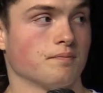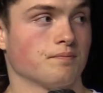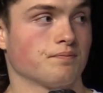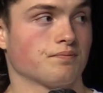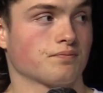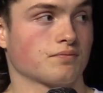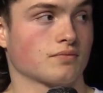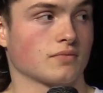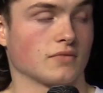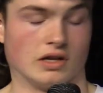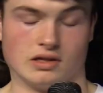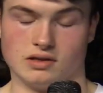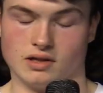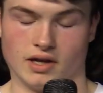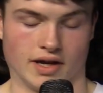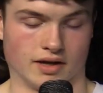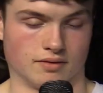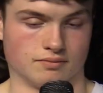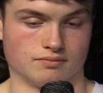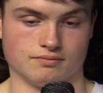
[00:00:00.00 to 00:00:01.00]
Yeah,
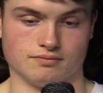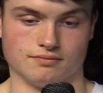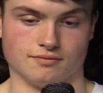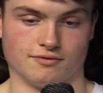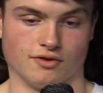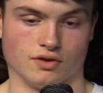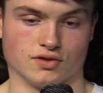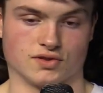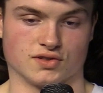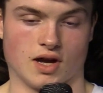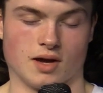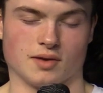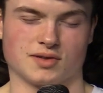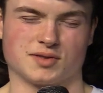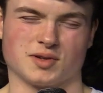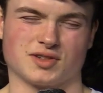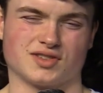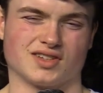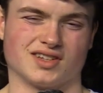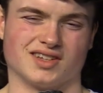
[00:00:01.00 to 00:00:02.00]
like full stop.
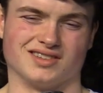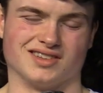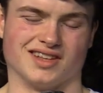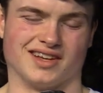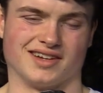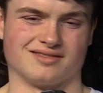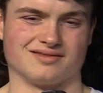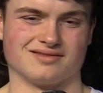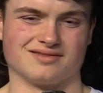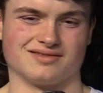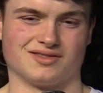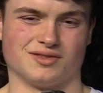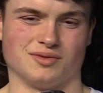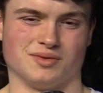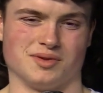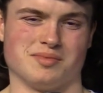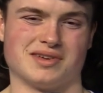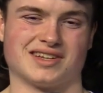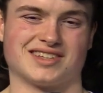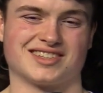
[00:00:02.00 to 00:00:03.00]
Especially at like,
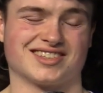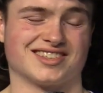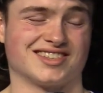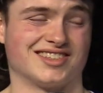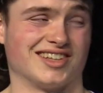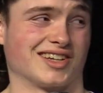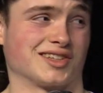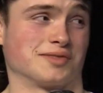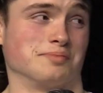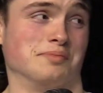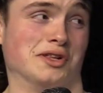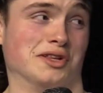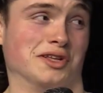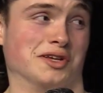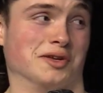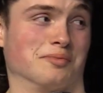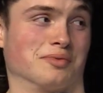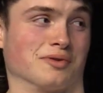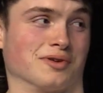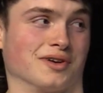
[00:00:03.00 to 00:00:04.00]
dude, he makes six
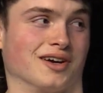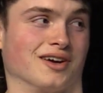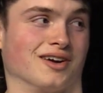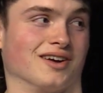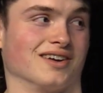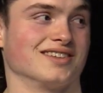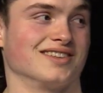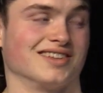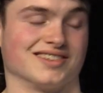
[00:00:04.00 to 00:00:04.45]
million per year.